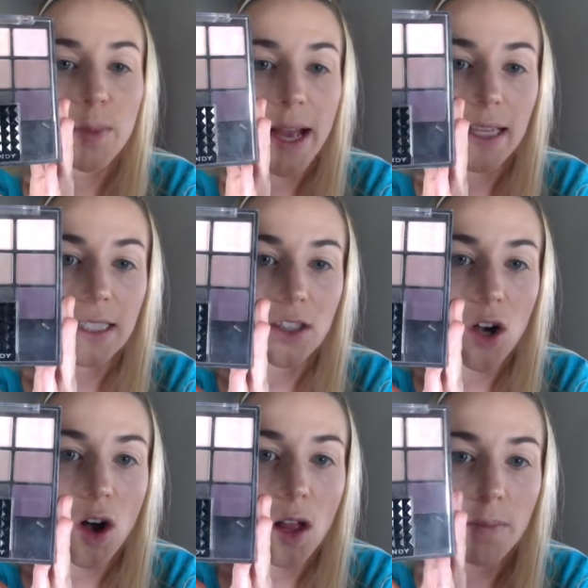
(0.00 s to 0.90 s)
Palette. It's
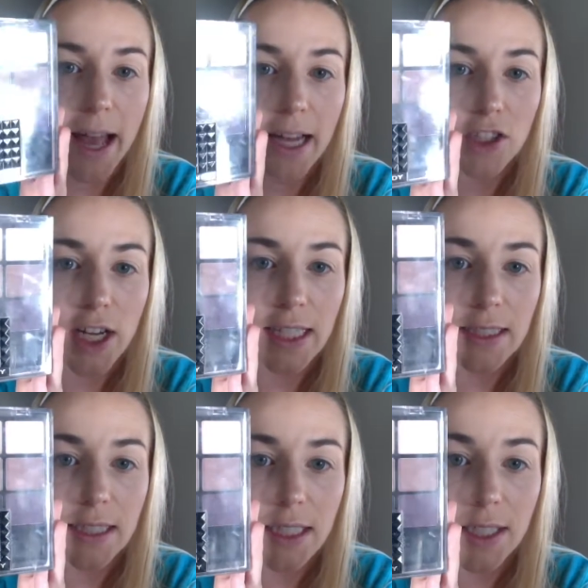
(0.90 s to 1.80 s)
all matte shades
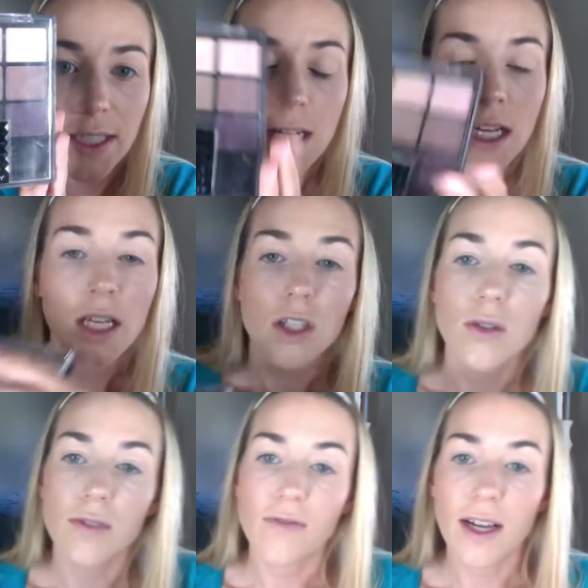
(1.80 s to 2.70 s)
in here. You
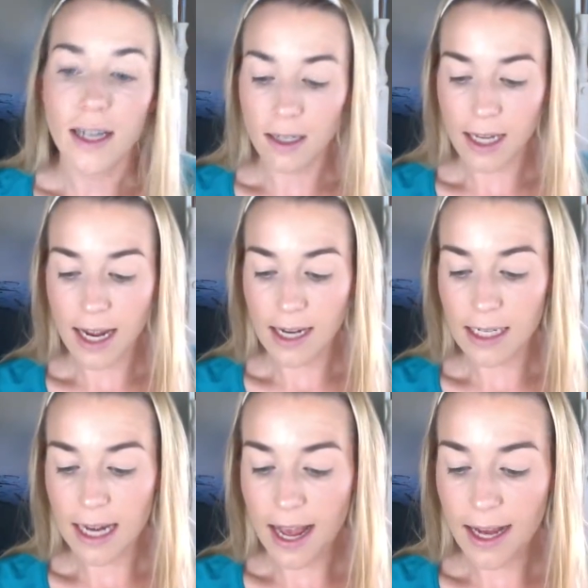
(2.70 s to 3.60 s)
can find Hard
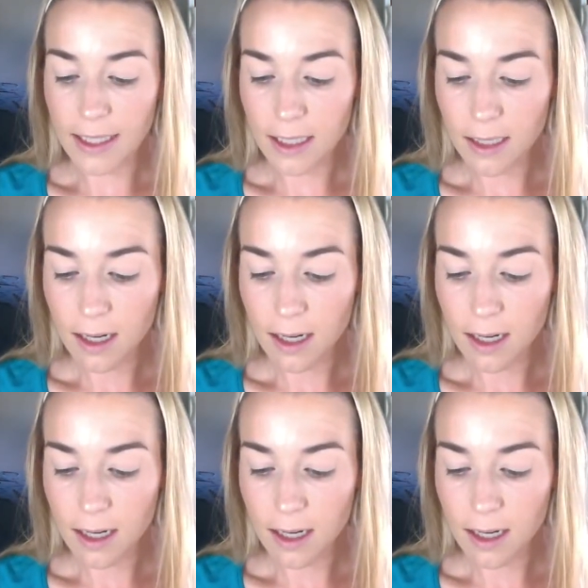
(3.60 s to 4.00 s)
Candy at